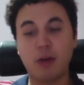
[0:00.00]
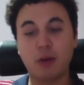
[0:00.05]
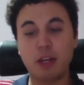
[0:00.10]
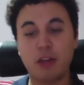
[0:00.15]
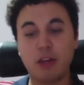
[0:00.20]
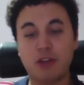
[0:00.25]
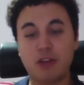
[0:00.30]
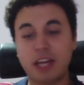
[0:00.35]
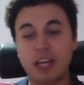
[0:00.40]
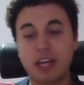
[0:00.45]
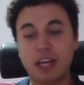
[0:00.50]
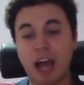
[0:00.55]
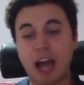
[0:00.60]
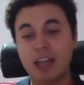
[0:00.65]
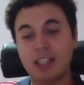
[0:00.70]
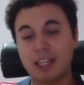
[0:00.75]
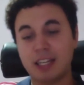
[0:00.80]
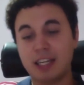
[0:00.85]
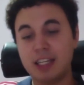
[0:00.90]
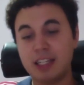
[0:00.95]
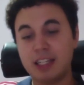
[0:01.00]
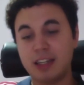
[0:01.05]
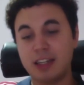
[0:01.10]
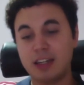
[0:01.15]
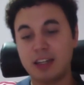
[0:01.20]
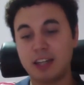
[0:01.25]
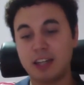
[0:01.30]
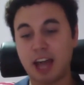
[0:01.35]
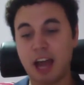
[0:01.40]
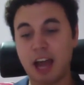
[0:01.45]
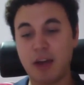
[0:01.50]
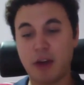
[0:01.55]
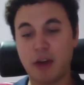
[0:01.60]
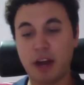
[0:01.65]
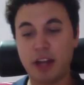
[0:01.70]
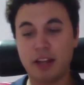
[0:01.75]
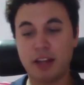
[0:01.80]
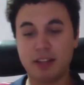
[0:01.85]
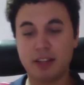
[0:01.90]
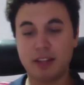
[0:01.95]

what do you think, Isaac? He's a good guy, right?